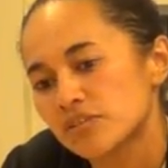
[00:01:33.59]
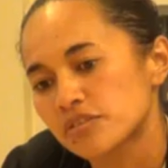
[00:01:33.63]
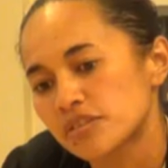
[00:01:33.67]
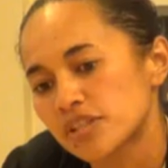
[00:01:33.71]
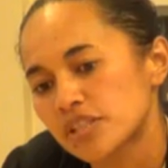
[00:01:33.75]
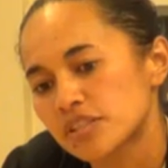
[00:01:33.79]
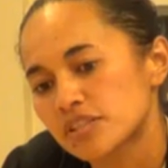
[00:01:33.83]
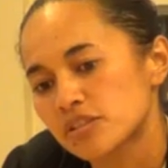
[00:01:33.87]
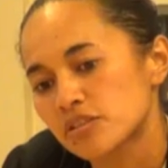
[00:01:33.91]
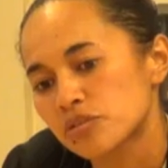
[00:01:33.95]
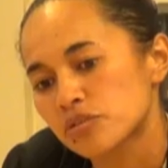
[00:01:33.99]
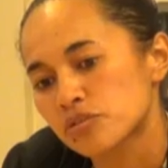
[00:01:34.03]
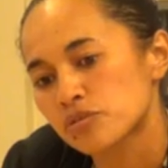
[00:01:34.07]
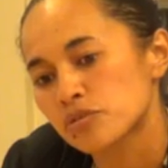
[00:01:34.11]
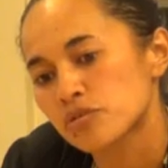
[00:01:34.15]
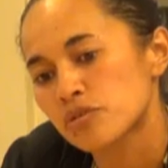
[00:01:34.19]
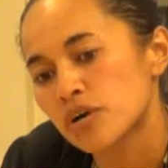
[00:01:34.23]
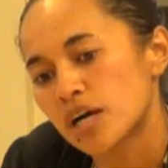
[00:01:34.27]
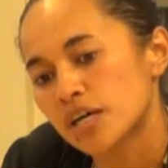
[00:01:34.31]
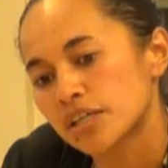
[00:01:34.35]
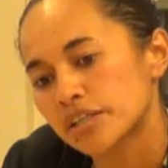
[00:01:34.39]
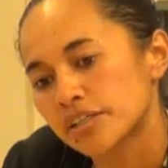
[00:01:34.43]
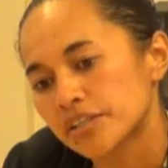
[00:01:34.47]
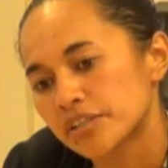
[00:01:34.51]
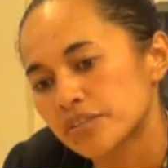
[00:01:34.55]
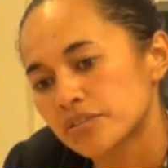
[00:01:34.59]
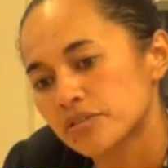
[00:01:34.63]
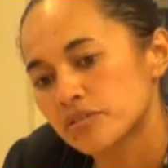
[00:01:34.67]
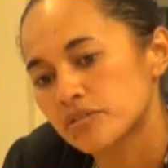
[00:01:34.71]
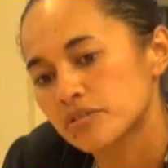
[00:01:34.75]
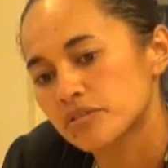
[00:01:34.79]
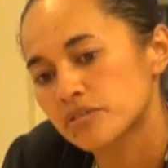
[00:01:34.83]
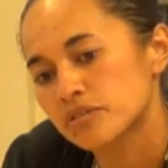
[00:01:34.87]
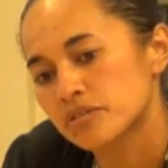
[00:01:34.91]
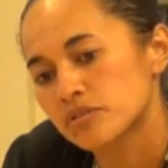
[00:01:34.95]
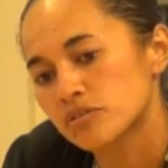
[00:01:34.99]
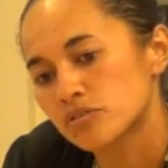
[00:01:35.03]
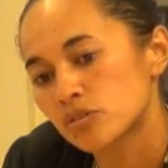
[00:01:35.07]
It's a true honor
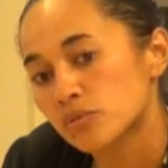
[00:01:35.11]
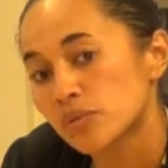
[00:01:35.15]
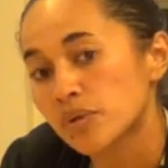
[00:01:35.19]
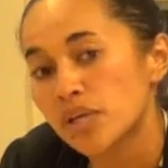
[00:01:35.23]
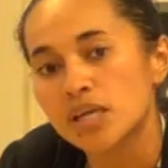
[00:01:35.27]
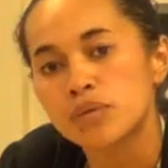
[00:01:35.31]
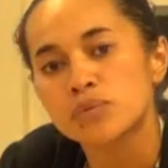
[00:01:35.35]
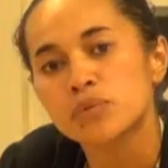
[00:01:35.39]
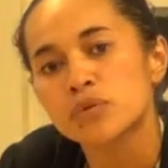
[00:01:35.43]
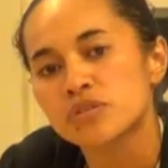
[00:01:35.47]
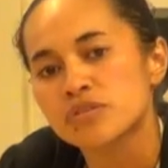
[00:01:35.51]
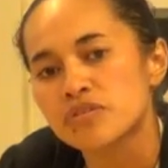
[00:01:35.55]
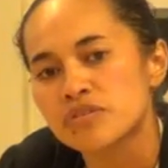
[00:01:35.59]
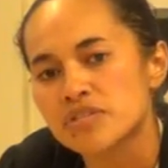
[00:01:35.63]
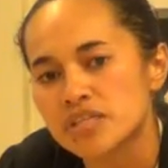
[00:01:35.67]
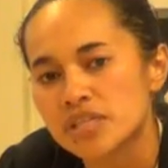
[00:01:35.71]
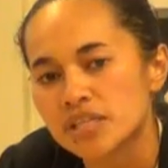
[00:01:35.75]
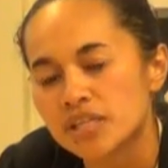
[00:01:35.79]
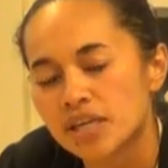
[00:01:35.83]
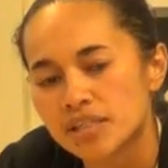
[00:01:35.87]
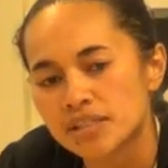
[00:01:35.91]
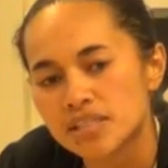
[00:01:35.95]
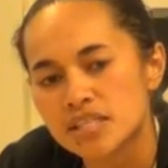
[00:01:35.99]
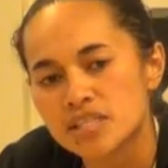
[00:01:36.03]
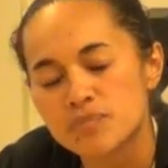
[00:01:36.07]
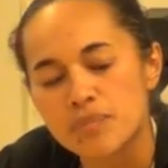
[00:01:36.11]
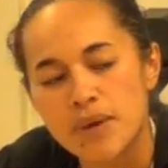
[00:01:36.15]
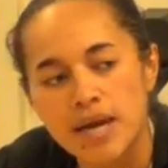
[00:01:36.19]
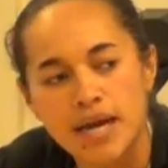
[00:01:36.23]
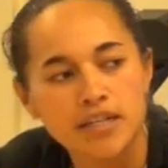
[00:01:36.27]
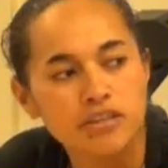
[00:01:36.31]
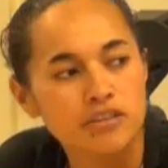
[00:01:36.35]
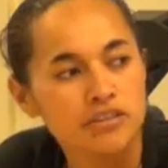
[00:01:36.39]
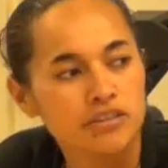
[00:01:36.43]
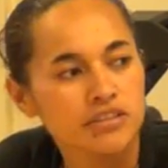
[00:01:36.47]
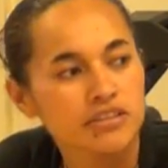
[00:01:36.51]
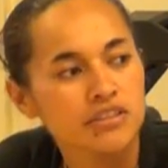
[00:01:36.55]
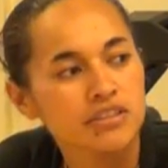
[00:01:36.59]
to be able to sit on this
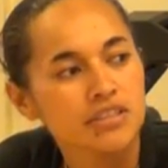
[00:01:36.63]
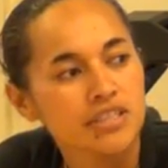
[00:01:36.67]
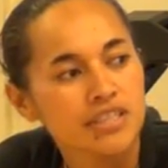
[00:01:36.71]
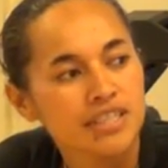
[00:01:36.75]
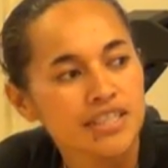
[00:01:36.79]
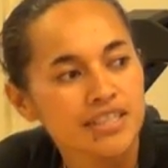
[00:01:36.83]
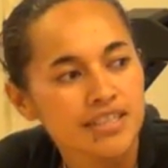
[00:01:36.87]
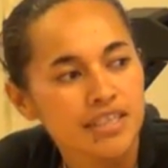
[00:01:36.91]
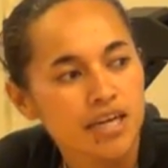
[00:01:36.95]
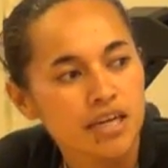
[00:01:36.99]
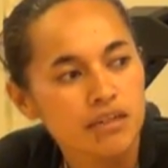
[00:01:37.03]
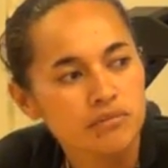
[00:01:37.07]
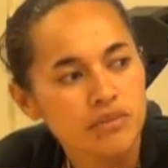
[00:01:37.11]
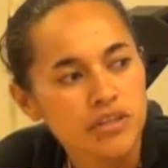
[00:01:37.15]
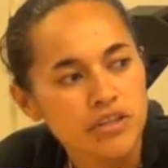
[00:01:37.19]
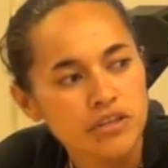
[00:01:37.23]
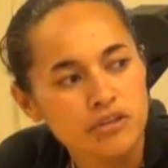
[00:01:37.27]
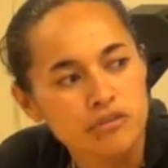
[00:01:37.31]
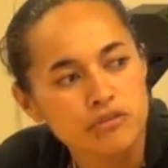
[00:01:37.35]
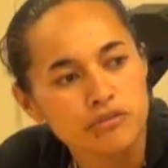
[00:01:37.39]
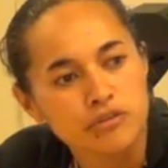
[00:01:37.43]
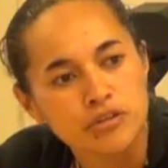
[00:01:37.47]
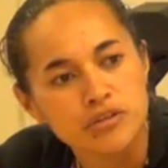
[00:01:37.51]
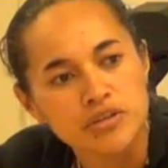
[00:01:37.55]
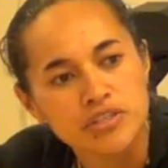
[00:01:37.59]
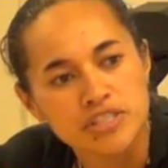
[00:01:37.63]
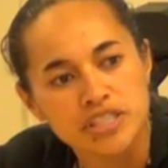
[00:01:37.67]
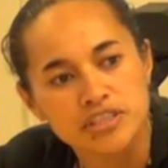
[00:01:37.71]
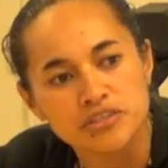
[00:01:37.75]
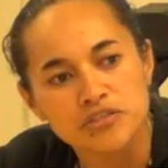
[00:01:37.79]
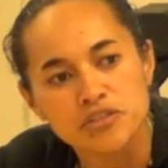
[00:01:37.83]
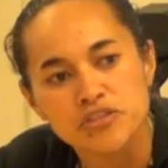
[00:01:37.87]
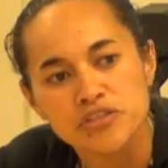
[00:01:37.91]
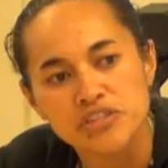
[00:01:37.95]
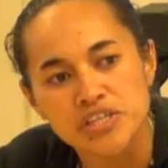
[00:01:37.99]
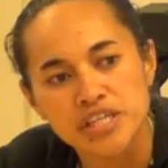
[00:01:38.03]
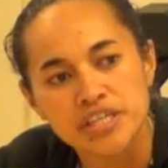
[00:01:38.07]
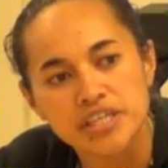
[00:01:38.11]
panel with you folks and
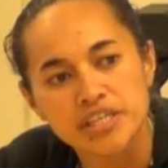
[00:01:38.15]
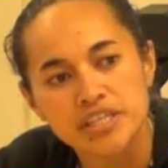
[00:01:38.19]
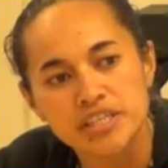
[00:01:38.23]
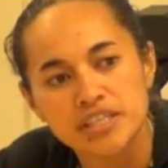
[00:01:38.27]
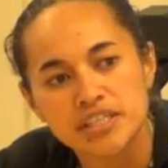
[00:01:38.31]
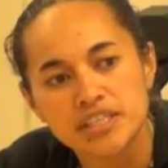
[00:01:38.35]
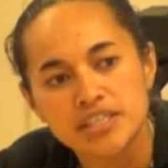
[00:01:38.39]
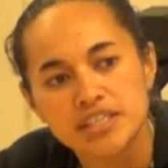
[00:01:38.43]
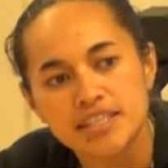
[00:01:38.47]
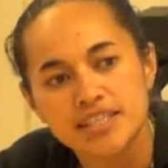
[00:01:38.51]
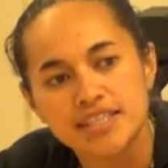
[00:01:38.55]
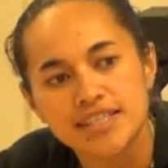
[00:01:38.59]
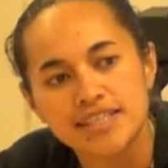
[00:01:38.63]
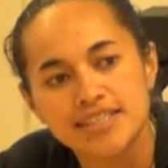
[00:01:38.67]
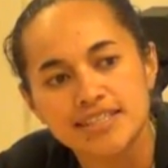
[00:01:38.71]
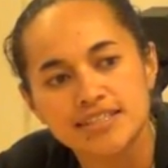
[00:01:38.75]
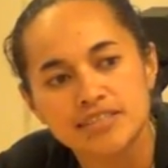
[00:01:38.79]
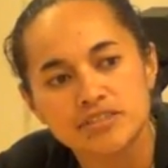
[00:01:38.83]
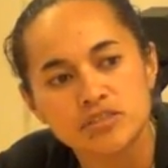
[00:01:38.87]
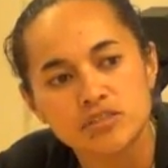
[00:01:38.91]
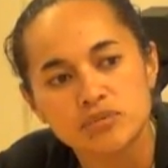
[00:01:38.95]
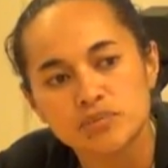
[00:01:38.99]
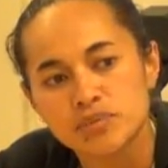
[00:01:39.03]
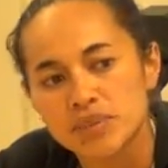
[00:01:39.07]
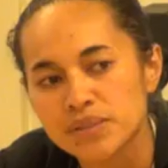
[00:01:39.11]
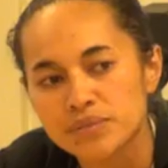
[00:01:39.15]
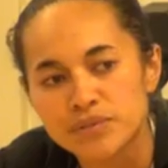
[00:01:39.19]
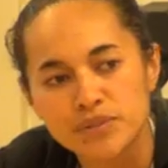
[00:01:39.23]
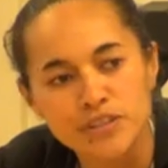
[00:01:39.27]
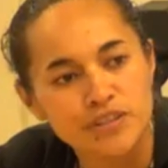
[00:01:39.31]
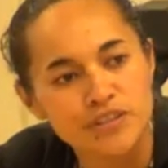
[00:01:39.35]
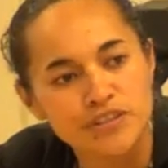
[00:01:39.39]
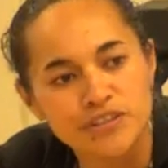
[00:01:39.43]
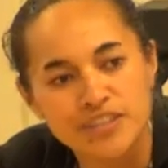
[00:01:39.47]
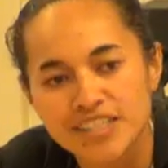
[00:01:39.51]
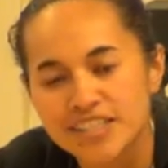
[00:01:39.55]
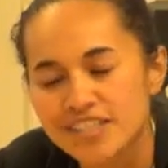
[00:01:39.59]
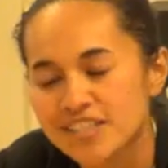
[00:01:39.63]
to share and to be able to
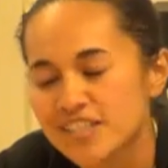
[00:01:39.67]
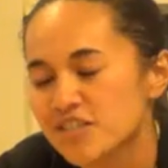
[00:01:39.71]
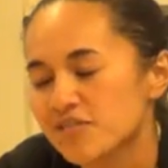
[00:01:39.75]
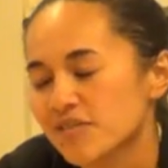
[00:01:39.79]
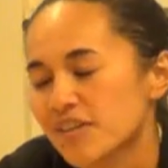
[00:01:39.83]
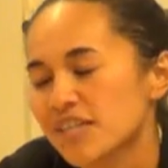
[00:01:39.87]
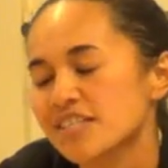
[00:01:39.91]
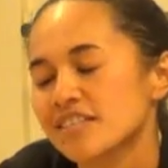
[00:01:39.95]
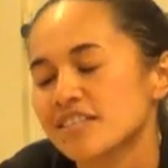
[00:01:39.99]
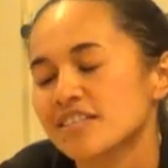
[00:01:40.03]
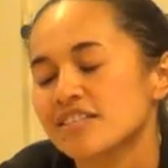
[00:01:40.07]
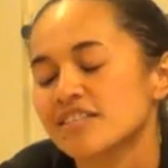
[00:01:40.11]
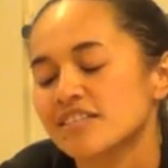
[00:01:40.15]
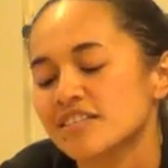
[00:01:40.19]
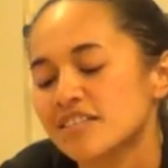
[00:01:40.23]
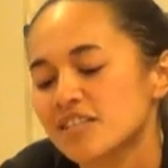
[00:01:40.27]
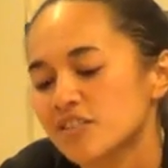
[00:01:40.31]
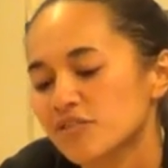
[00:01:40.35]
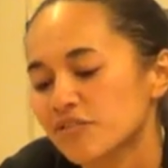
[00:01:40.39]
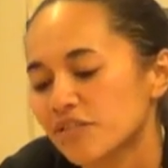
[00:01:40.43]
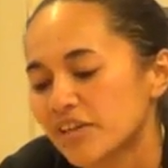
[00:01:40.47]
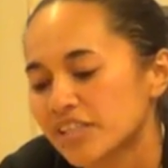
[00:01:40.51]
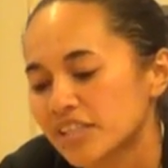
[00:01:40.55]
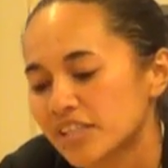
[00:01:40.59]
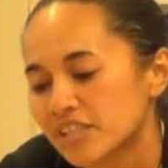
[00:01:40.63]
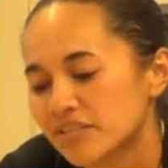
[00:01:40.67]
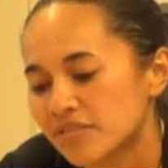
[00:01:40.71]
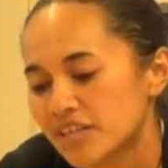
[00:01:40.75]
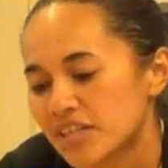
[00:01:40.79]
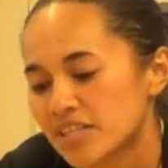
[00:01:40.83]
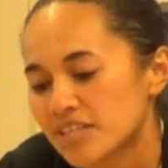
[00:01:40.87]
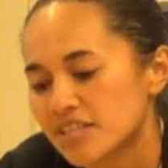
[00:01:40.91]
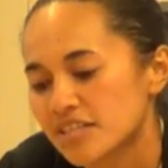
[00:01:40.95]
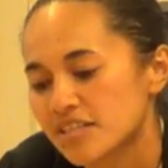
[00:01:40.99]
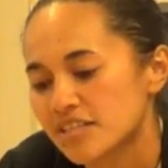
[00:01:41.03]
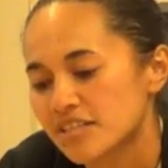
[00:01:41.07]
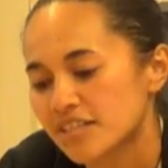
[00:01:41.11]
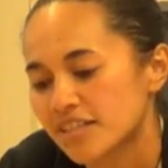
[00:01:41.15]
look at these faces, these friendly
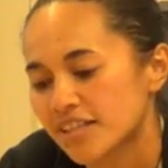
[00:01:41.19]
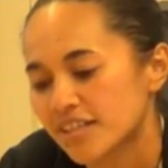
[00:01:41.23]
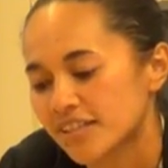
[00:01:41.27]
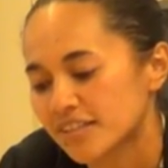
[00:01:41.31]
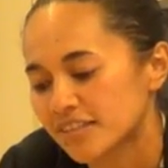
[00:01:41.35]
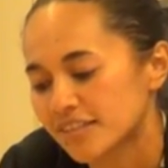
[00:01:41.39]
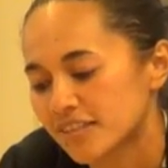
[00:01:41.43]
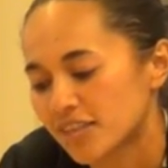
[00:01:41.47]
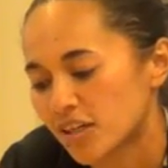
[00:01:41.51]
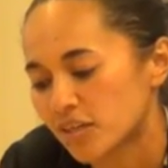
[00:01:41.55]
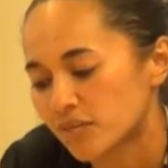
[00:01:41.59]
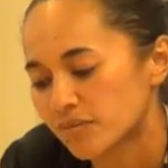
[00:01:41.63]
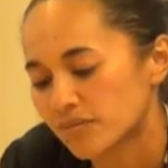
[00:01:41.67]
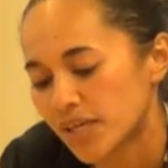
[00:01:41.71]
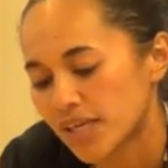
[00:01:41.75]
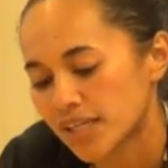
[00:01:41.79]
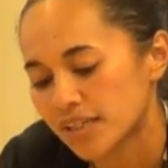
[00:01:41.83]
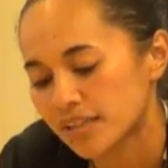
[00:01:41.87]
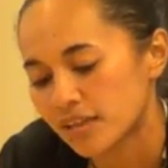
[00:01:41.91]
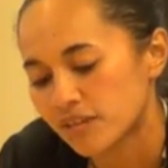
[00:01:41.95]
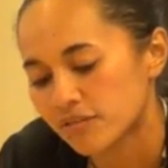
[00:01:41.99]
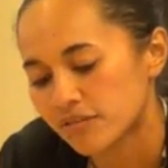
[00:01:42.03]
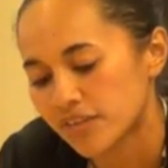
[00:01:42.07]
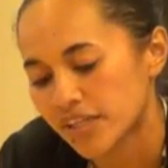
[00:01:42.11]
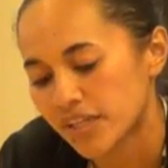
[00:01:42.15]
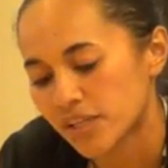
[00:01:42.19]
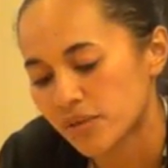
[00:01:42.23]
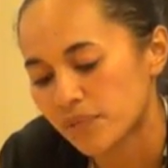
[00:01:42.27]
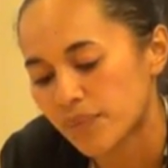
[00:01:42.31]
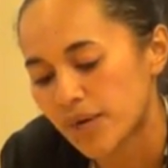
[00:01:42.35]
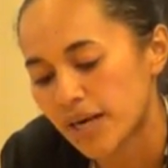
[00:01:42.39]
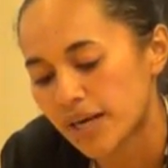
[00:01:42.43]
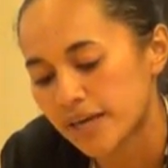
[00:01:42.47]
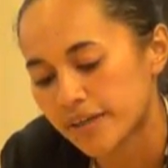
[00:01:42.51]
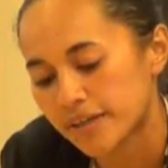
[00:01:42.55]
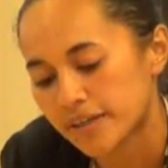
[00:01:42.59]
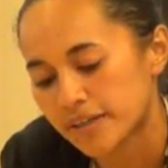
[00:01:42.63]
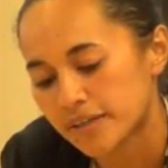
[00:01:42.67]
faces that I love and
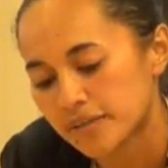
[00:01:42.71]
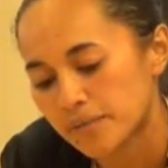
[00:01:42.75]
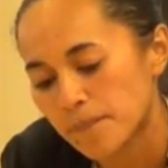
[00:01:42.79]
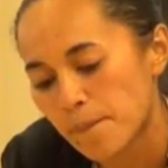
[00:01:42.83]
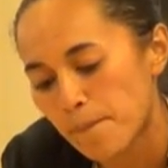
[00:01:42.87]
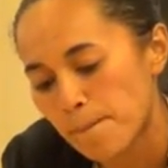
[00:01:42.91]
admire.